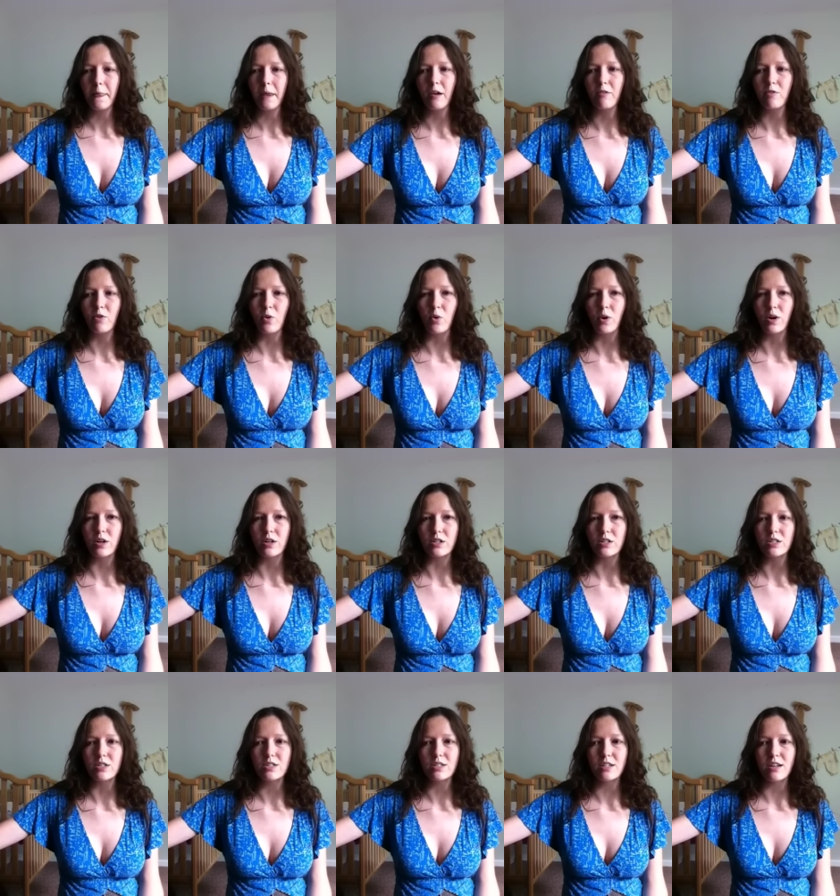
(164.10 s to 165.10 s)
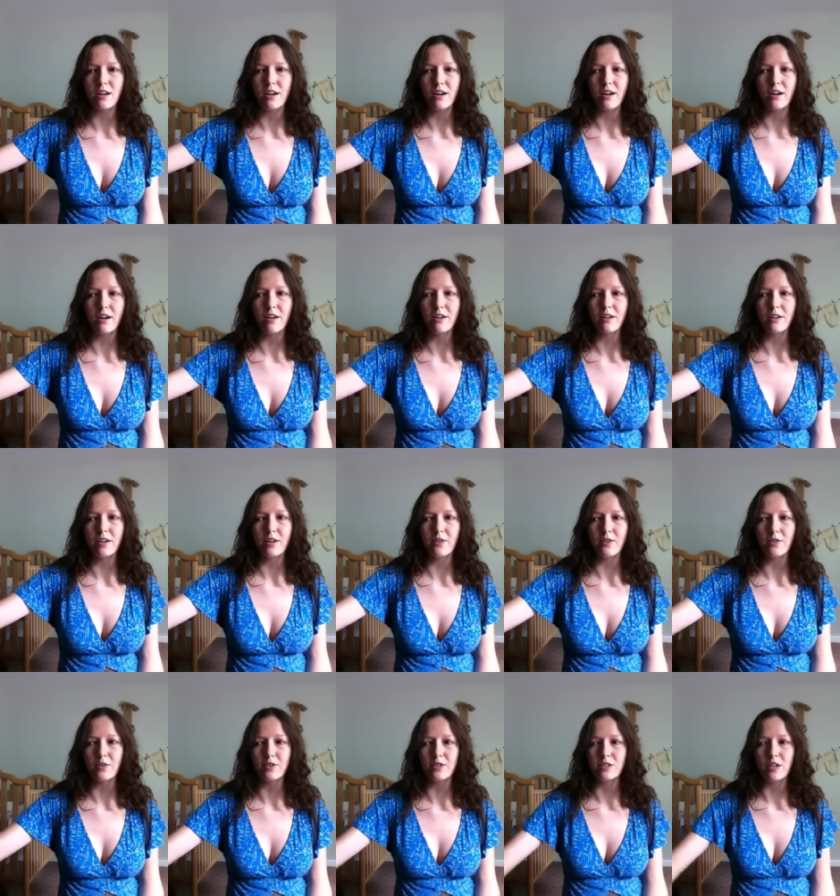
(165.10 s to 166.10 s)
of course, uh, you know
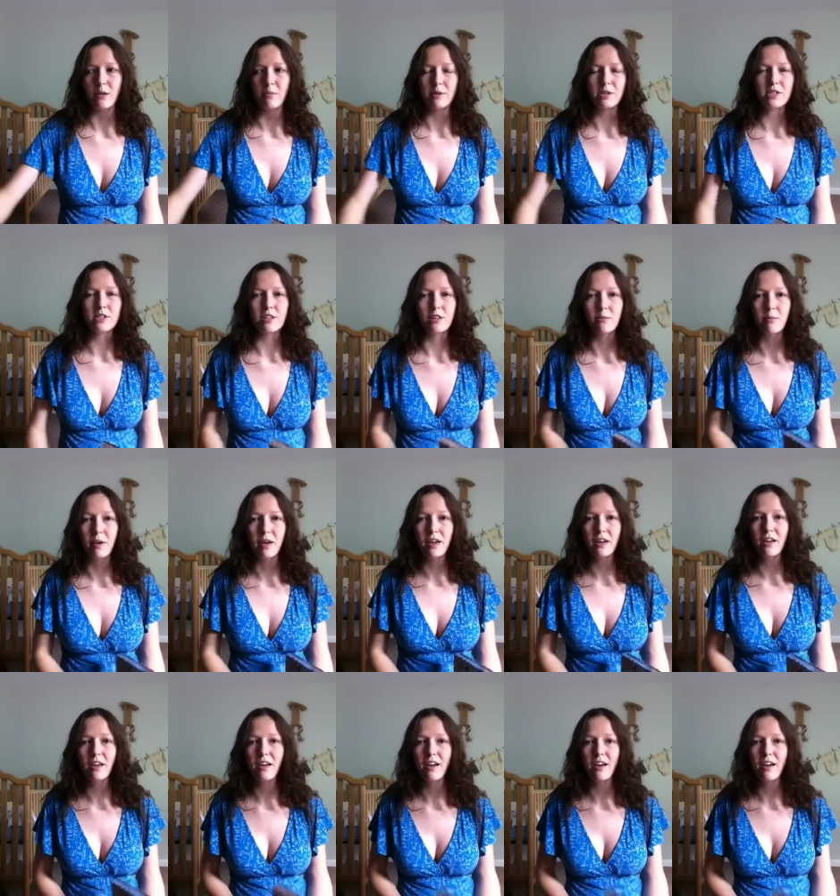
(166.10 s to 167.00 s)
there's not much sleeping,